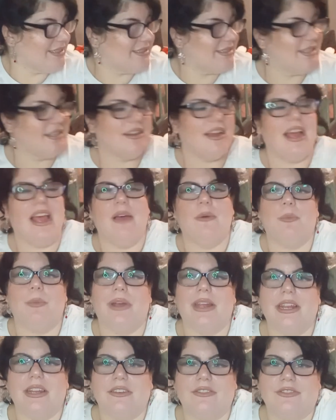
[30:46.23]
said, I am
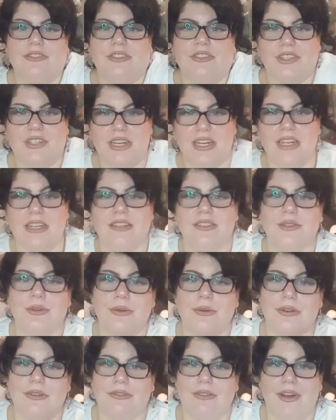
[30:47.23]
waiting for Shein to
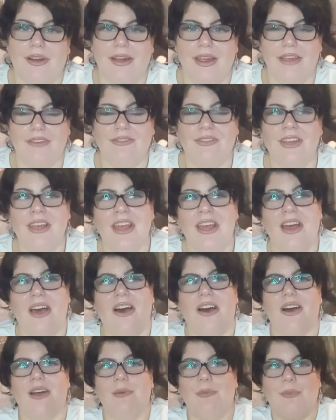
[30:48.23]
arrive.
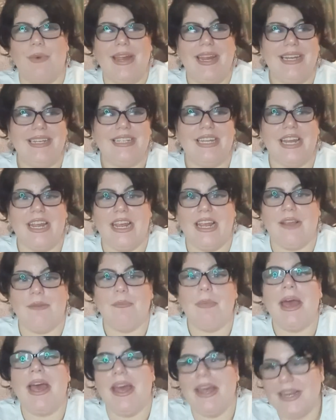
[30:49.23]
I'm
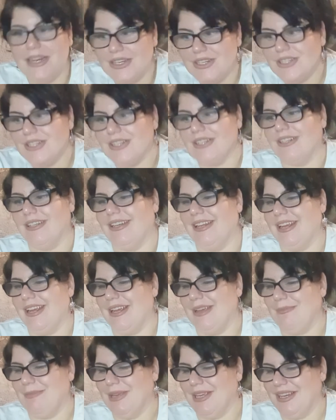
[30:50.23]
waiting
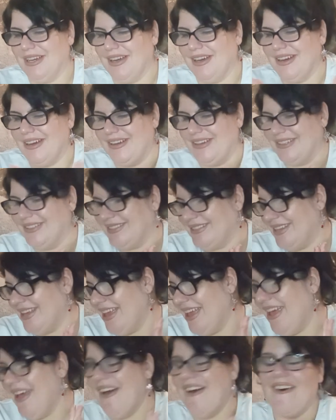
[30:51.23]
patiently because
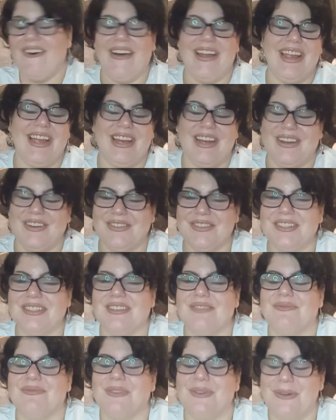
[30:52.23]
I have
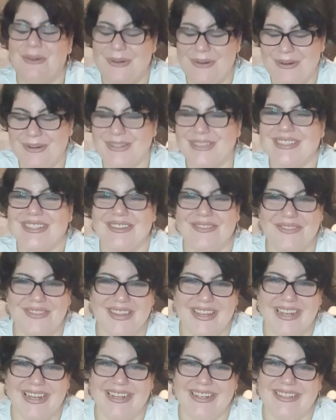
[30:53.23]
some awesome
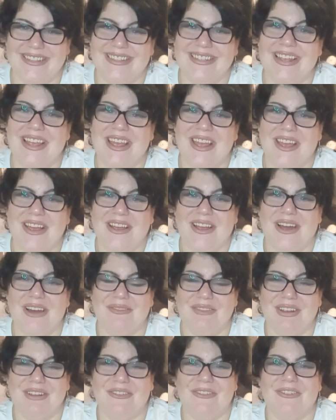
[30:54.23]
things
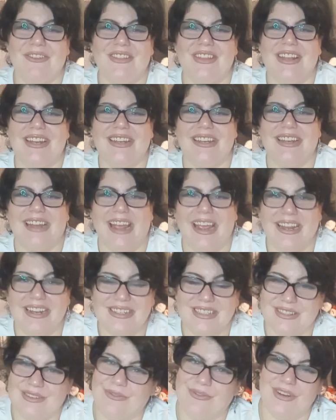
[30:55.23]
coming for the
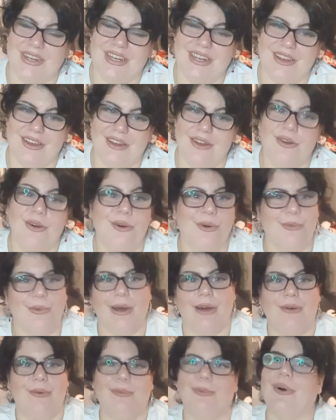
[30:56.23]
next video. Or,
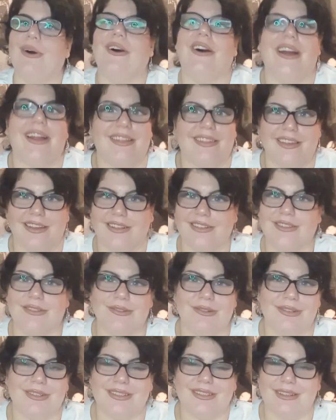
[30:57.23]
well, what I think is
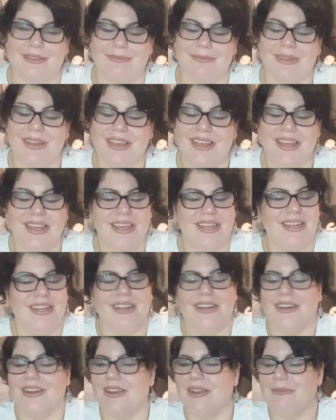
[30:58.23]
awesome.
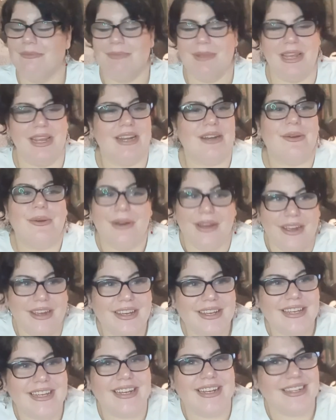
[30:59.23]
You know, being
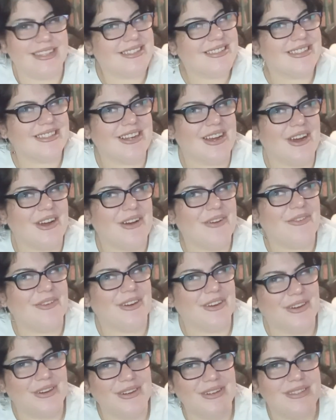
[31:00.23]
quirky and stuff.
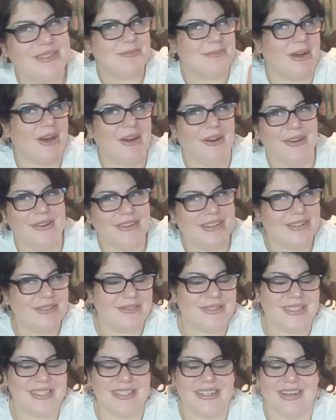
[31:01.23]
I've got my own
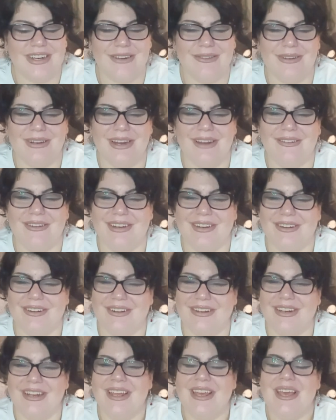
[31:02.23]
little style going
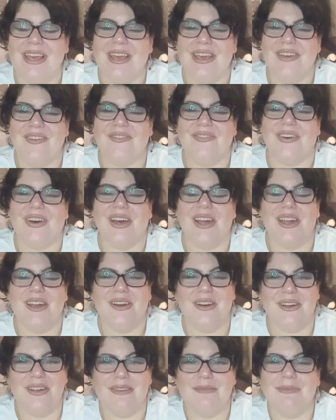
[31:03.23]
on. But I
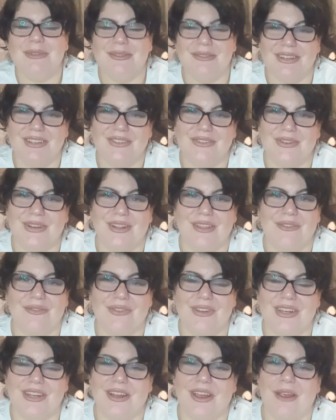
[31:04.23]
hope you enjoyed the
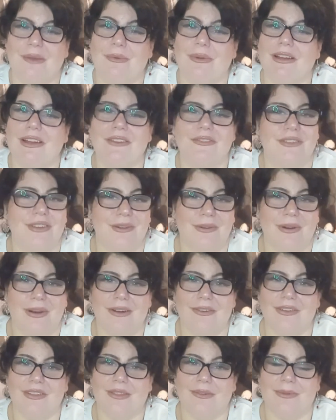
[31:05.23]
video, wherever you
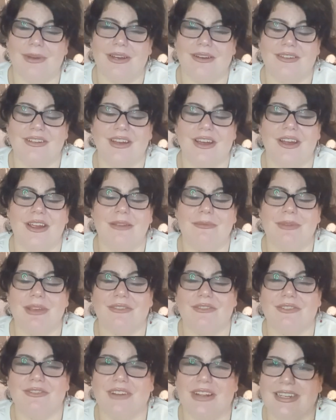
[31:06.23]
are in the world. I hope you
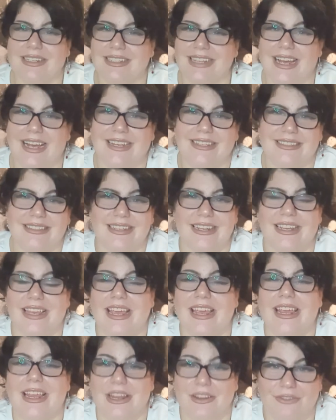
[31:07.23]
have a fantastic
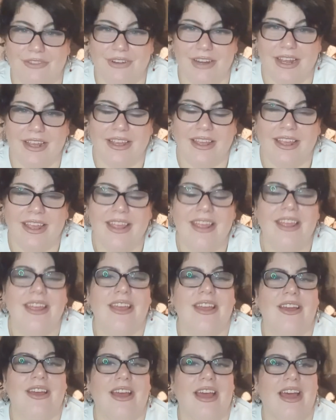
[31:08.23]
evening
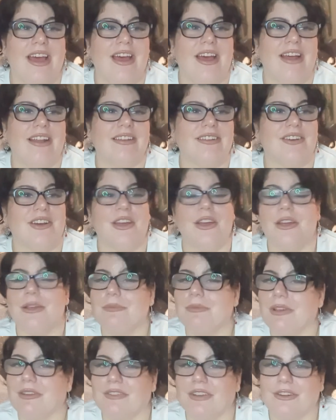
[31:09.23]
and I
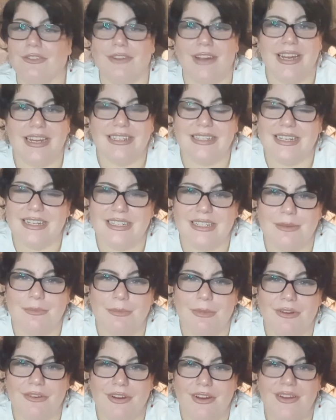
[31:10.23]
hope you have a great day
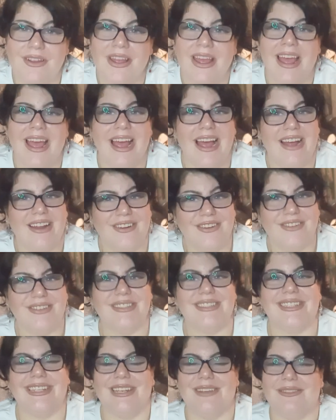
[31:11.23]
tomorrow, and I'll
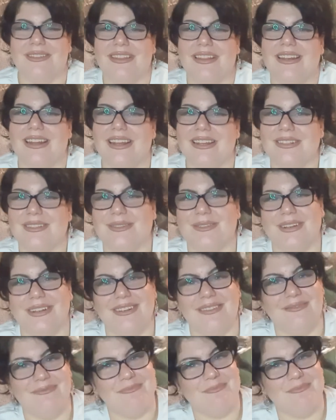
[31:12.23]
see you in the next one.